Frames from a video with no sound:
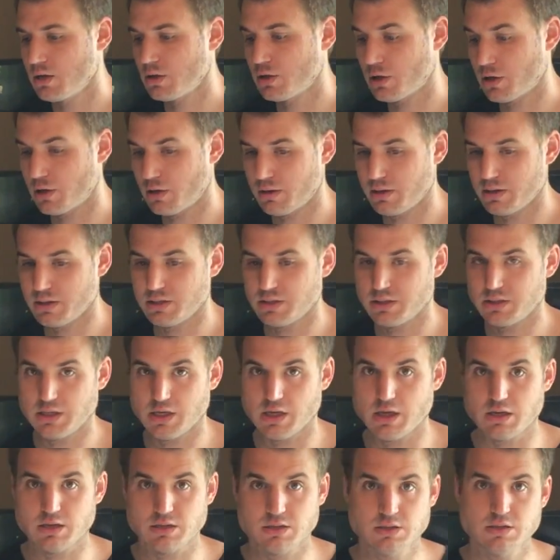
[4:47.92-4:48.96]

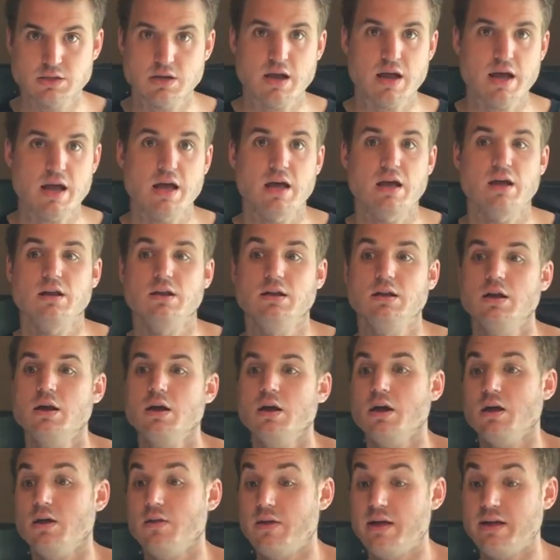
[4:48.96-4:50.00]
currencies, and
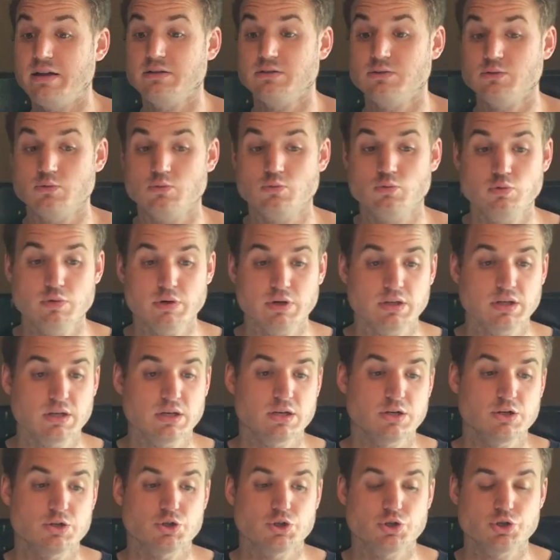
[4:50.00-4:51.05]
that's really going
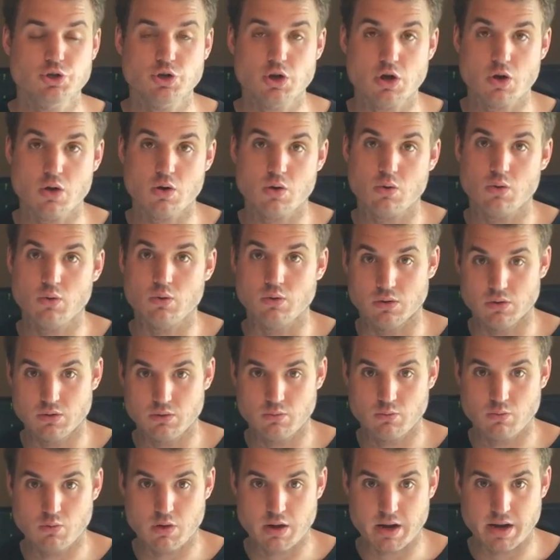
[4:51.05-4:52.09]
to show
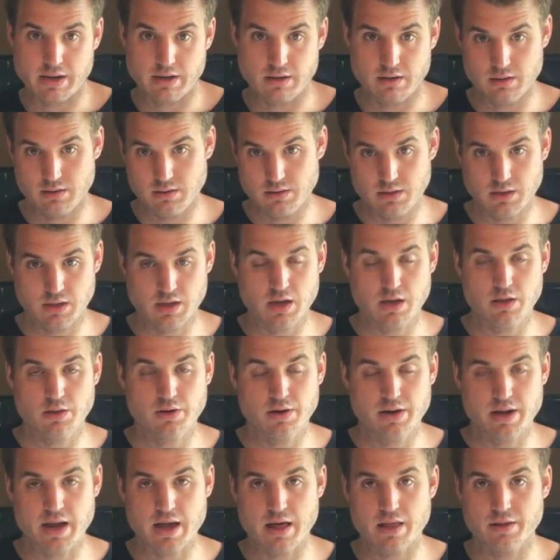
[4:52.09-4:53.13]
what the color
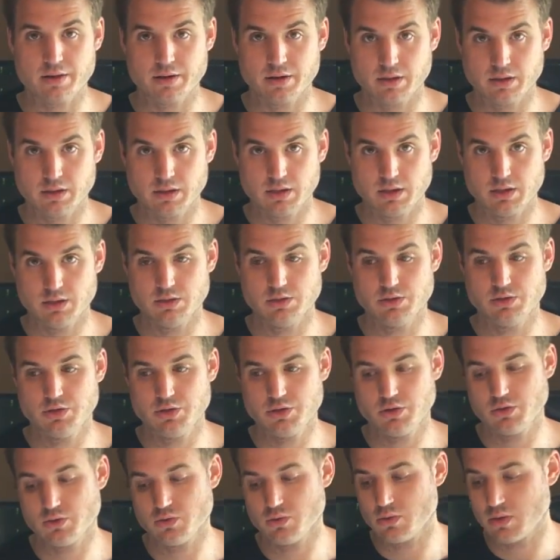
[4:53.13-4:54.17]
dollar can
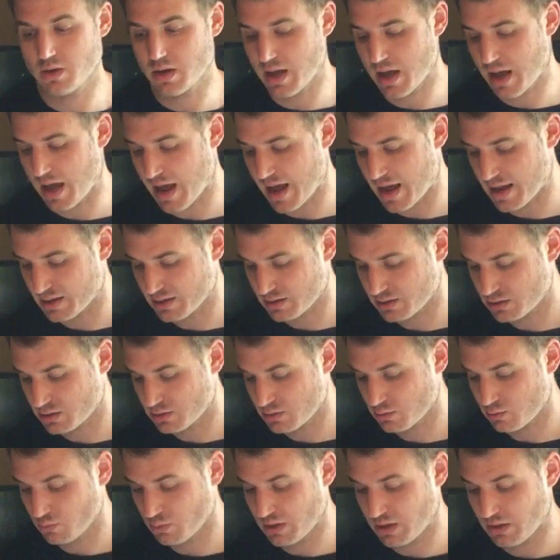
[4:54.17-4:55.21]
do as
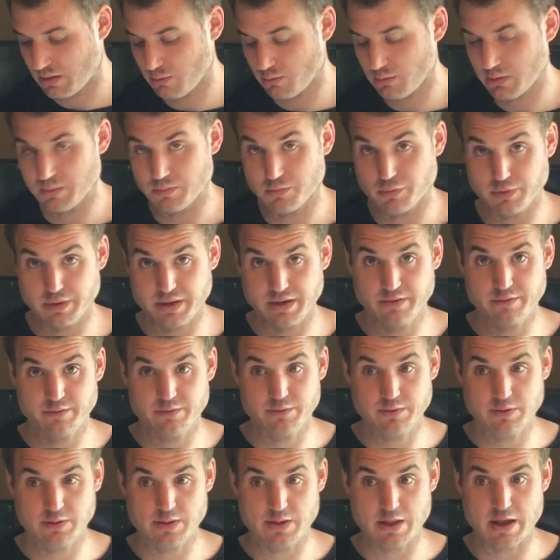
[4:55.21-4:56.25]
we breathe
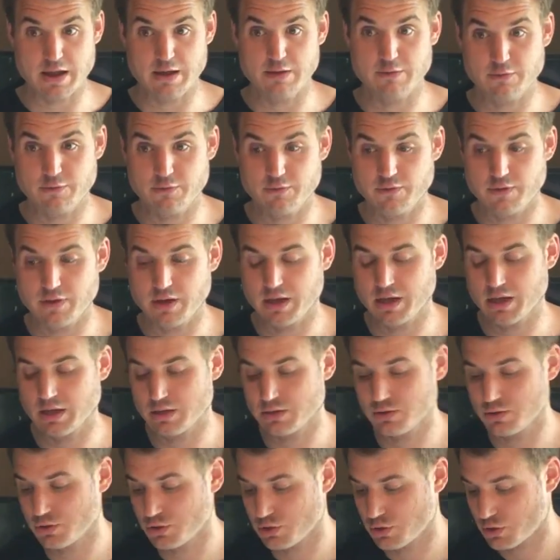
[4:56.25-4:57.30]
life
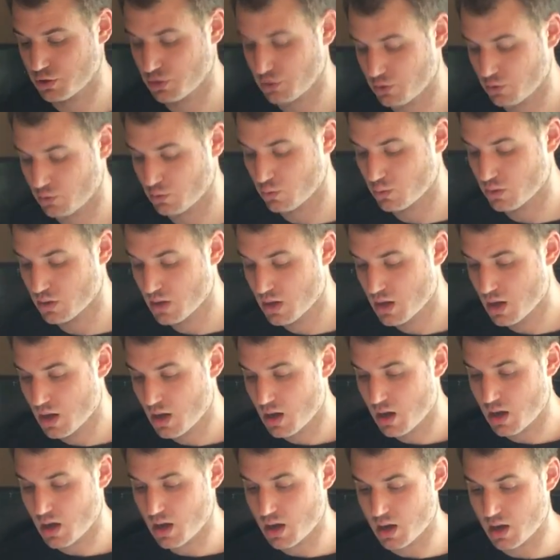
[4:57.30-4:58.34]
into
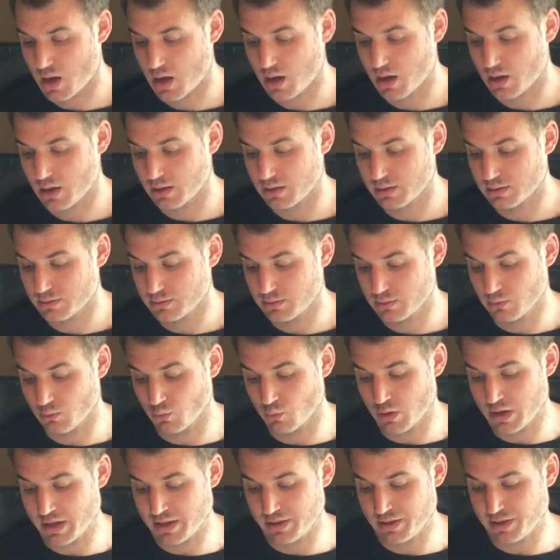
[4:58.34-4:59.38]

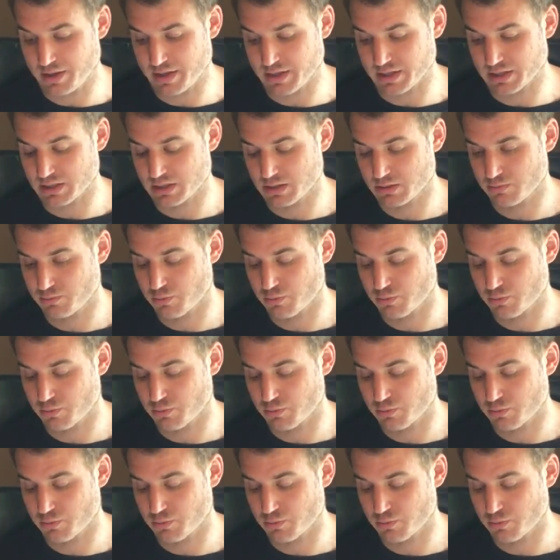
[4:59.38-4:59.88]
what this